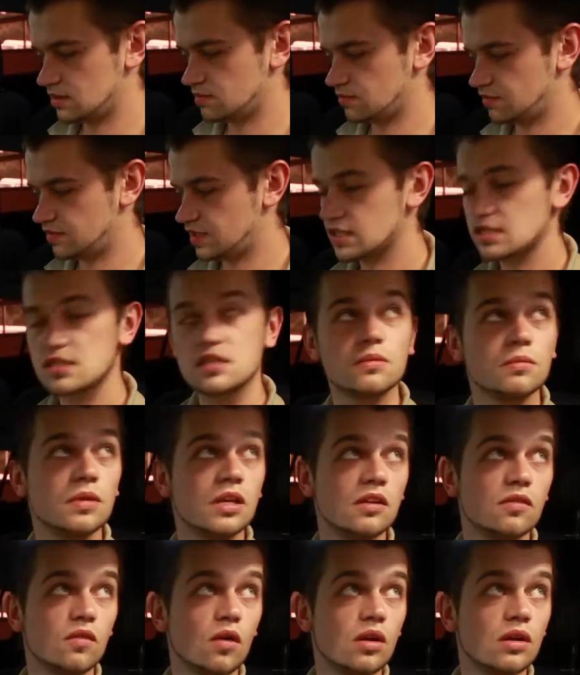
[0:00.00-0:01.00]
millivolts,
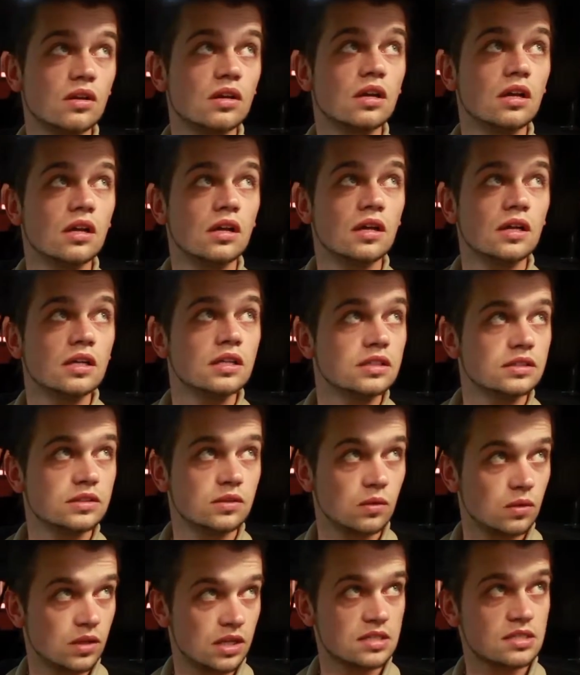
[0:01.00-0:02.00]
and the
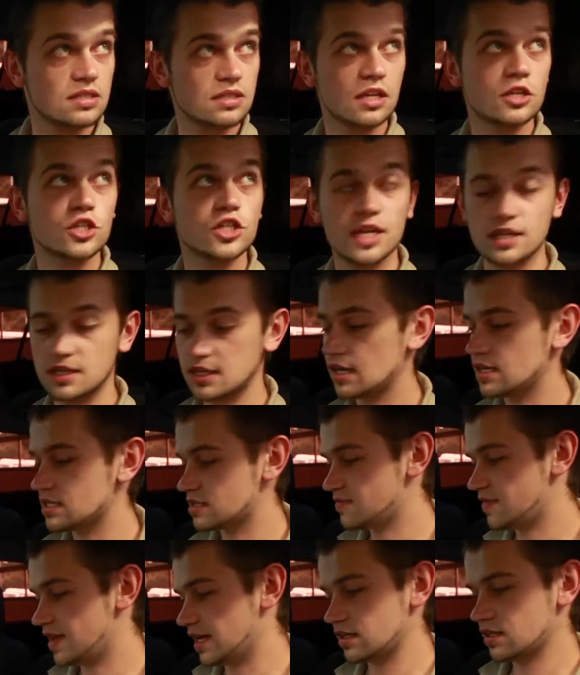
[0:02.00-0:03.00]
second one has
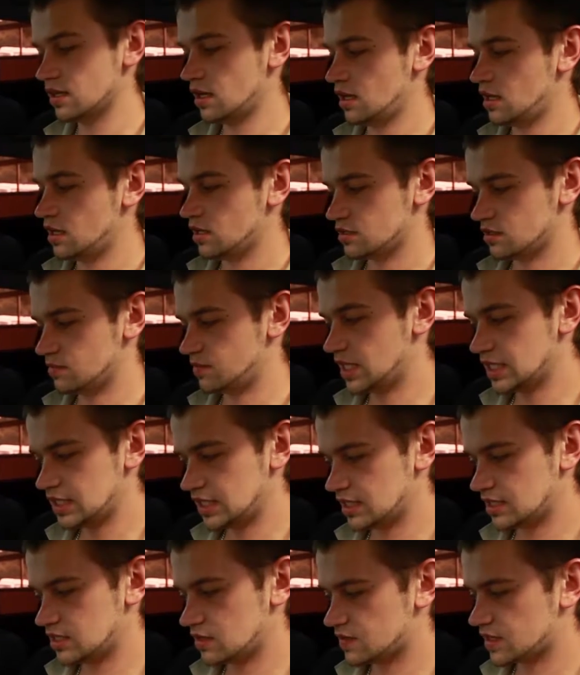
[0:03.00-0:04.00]
747
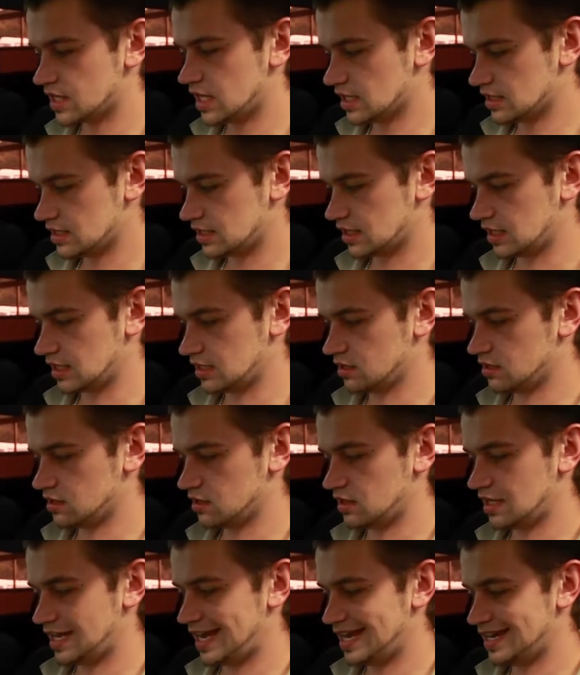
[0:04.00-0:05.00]
millivolts.
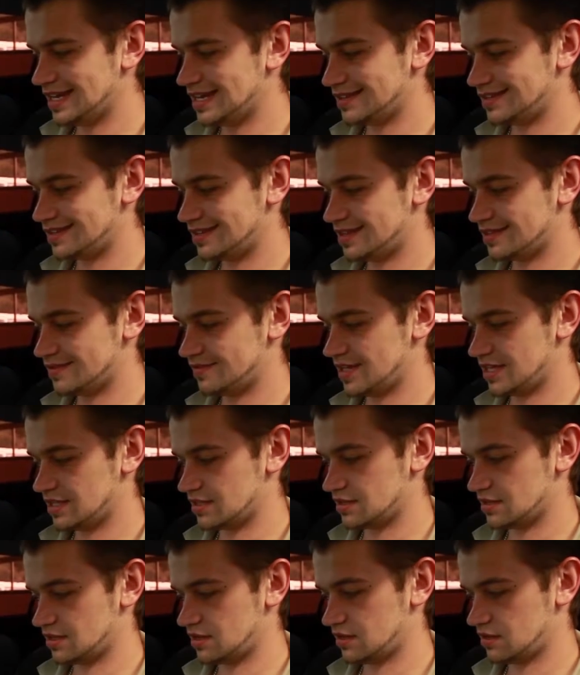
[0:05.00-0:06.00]
So that's the idling
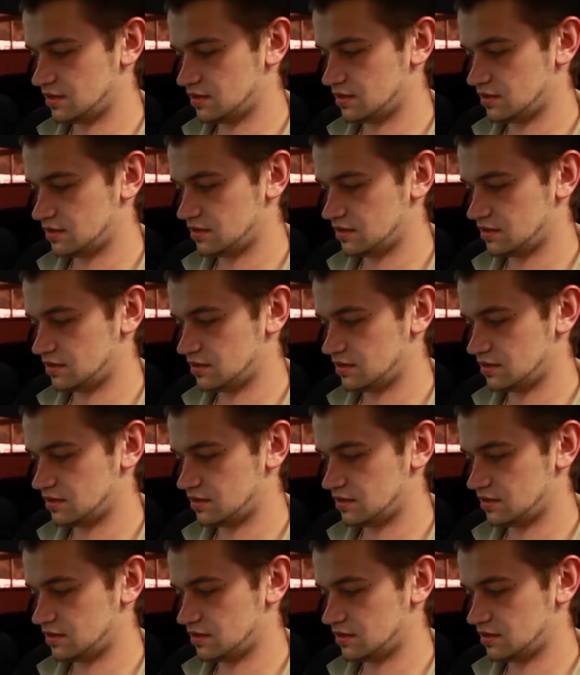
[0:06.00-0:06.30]
mixture. As